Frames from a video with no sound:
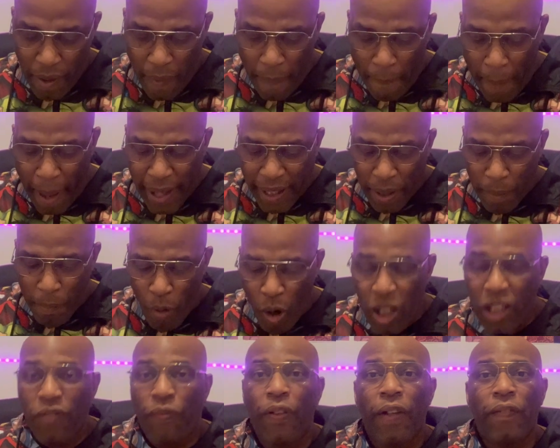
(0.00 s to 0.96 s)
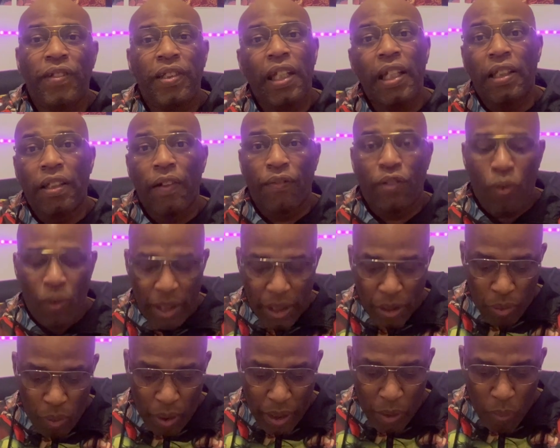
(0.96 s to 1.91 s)
Back in March 15th of
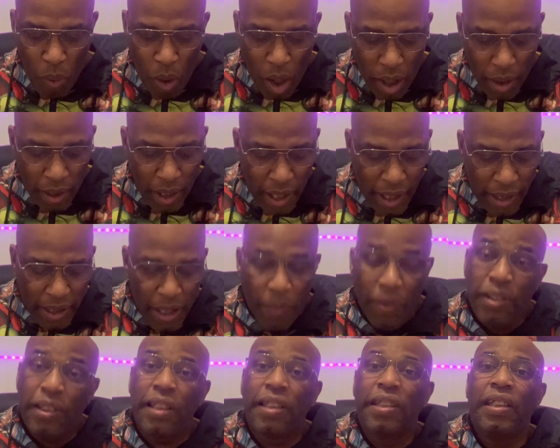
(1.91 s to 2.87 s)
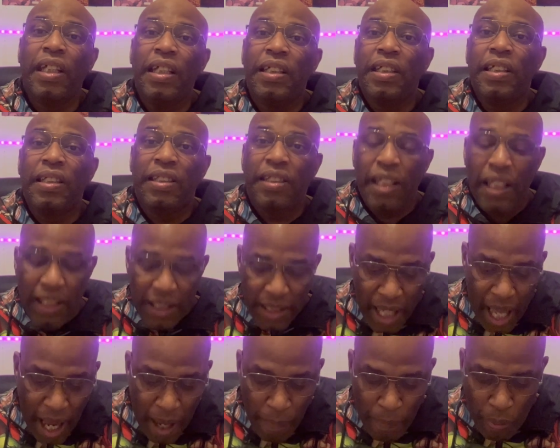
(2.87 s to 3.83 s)
2021, there was a CGC
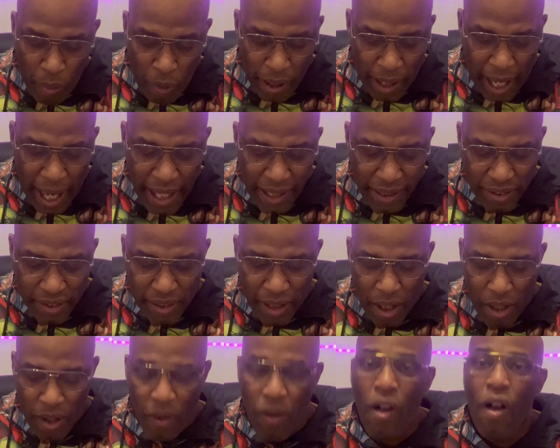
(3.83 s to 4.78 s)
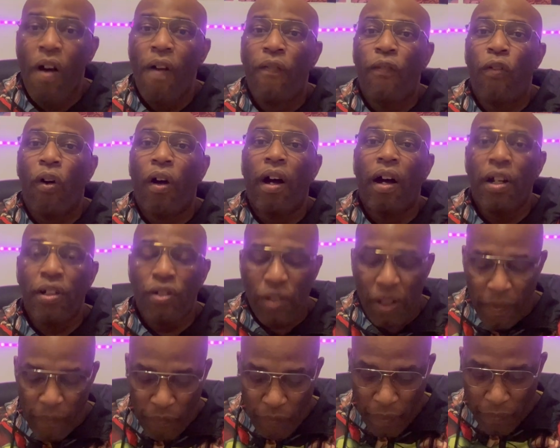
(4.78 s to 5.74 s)
9.8 sell for
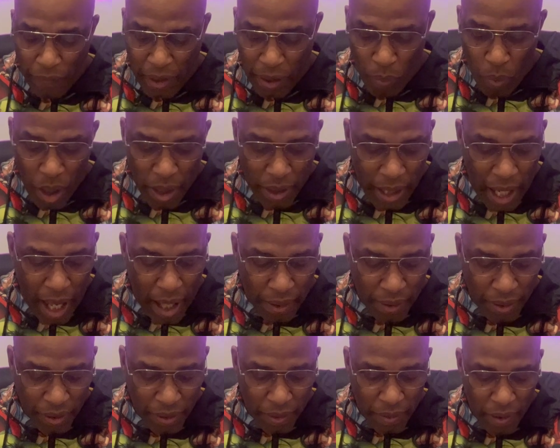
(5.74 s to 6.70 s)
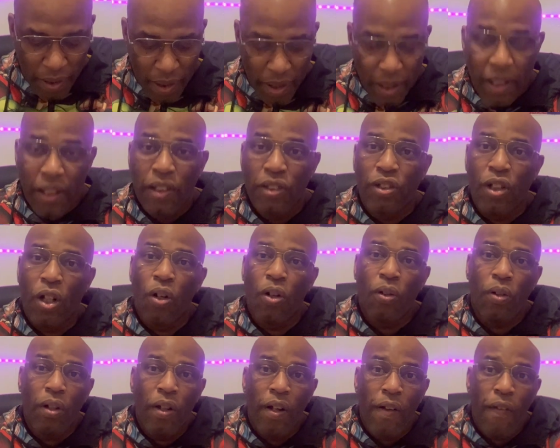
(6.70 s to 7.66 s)
$151.
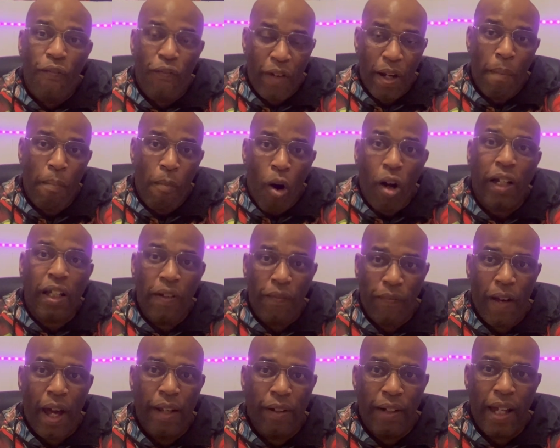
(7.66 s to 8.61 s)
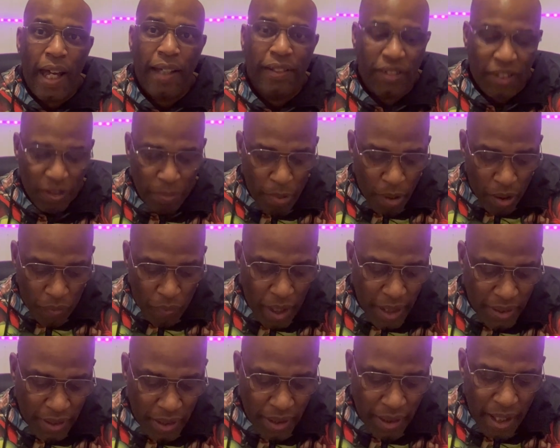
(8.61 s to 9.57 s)
So fair market value has this book
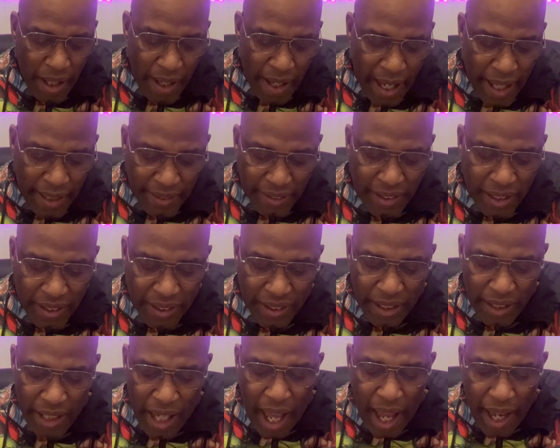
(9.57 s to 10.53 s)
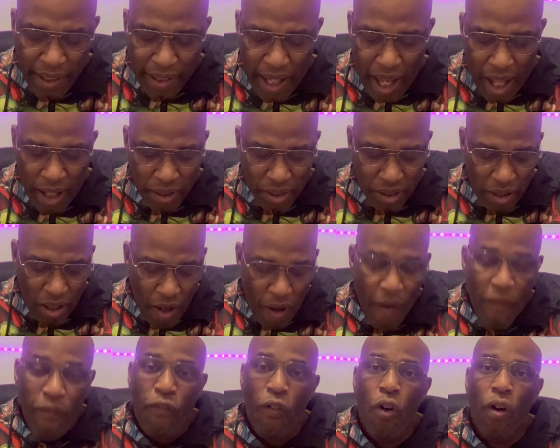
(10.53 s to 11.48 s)
resting at $69
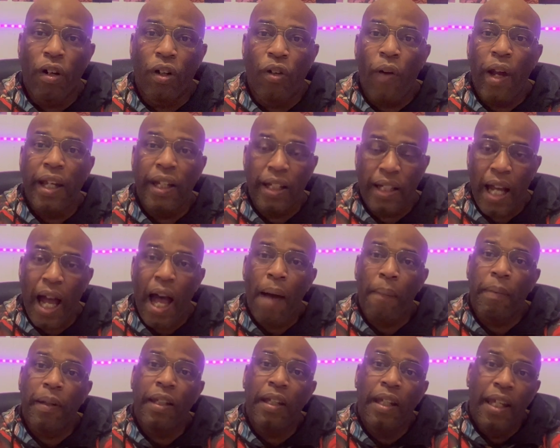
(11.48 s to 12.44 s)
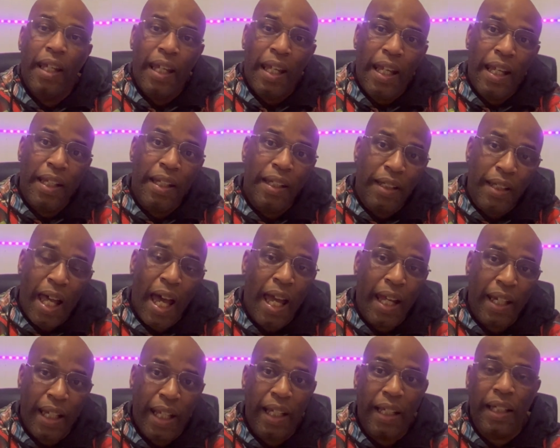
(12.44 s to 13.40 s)
for a graded copy in a
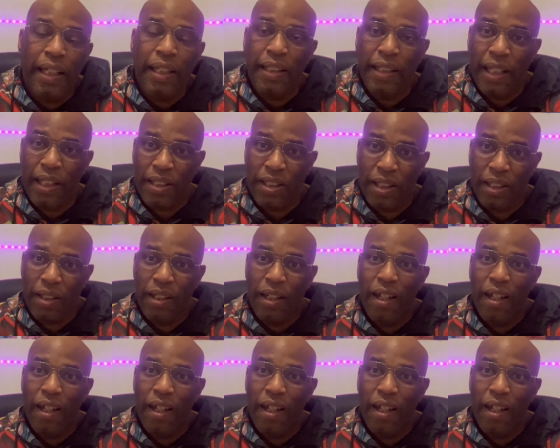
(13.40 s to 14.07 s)
9.8 condition.